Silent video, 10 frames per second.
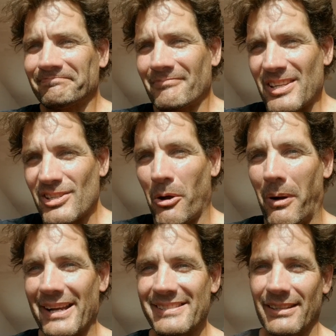So
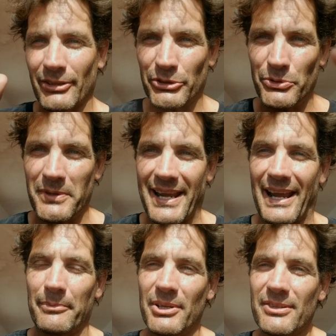I set the two
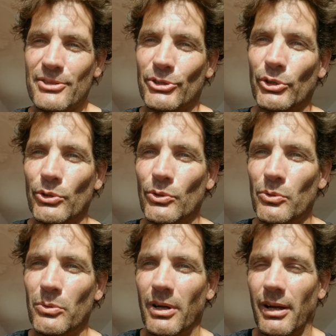cameras
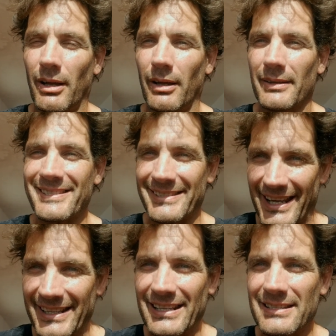to
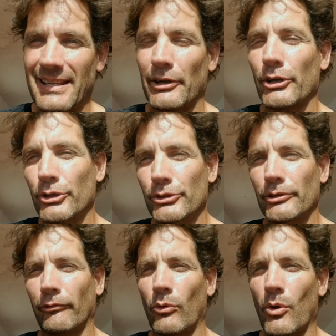settings that are good
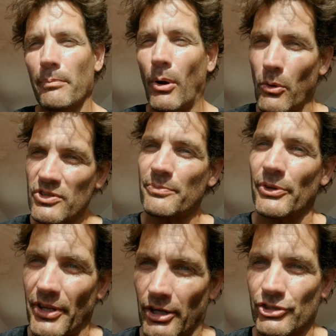for
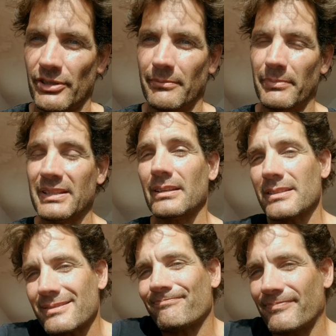post-production,
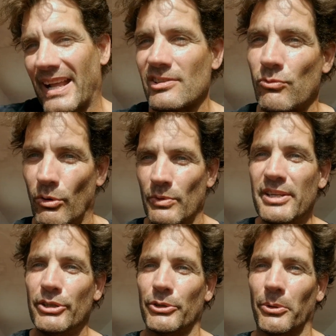because that's what we
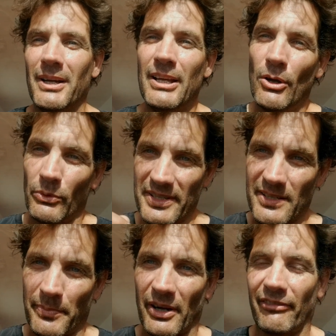do. We
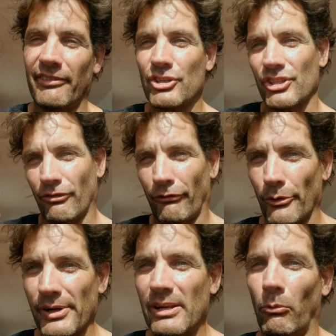spearfish in
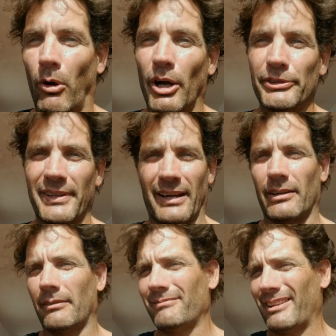dirty water that
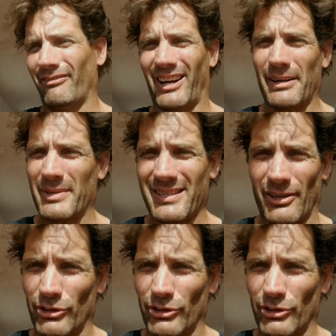are environments that are